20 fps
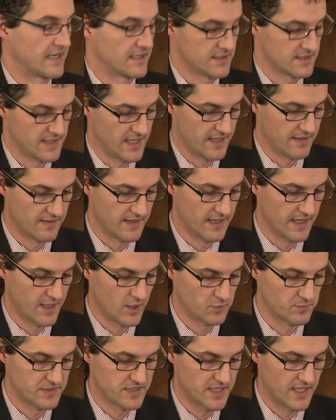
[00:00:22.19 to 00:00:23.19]
said, that
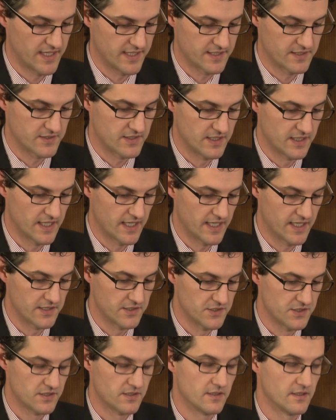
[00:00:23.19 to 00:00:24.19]
helps scientists
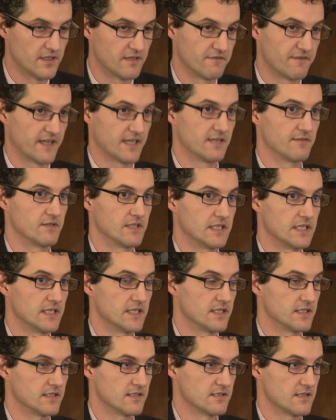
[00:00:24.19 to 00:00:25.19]
engage effectively
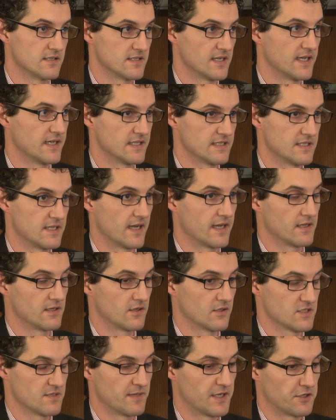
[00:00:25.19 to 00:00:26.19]
in society's
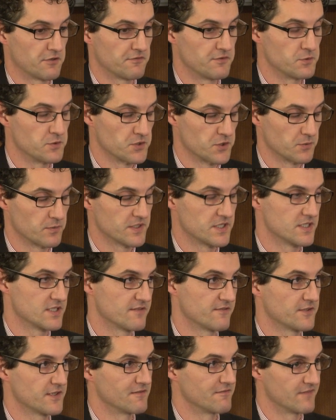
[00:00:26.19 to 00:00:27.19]
dialogues about our future, which is a
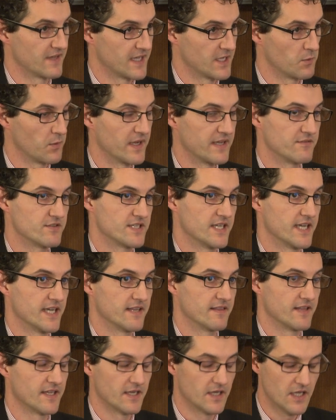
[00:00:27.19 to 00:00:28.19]
very vague way of
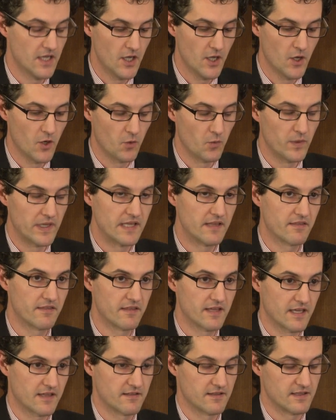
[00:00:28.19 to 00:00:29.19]
saying that we
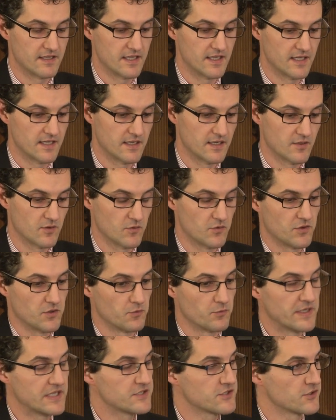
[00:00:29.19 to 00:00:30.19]
think that the, the
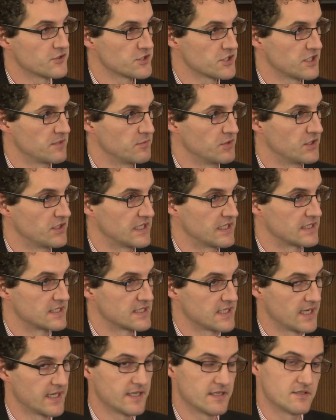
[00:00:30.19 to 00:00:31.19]
research community and
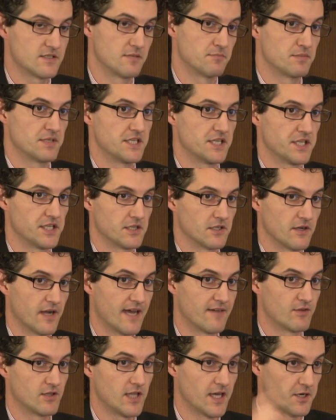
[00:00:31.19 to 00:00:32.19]
scientists in particular
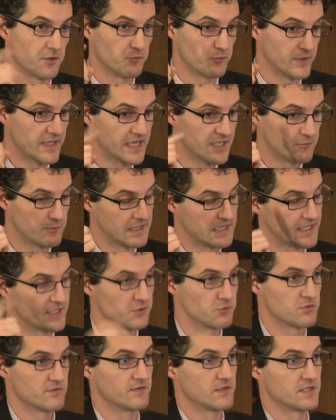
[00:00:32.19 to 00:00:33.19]
have a lot of really, really
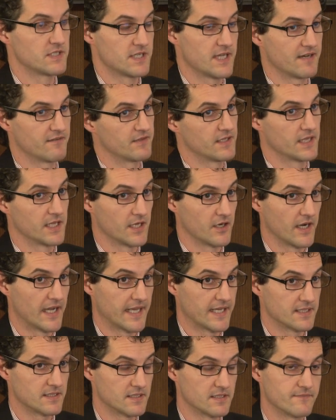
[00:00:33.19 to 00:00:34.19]
useful stuff in their
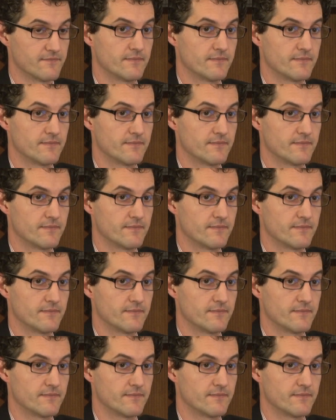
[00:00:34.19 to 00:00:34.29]
heads.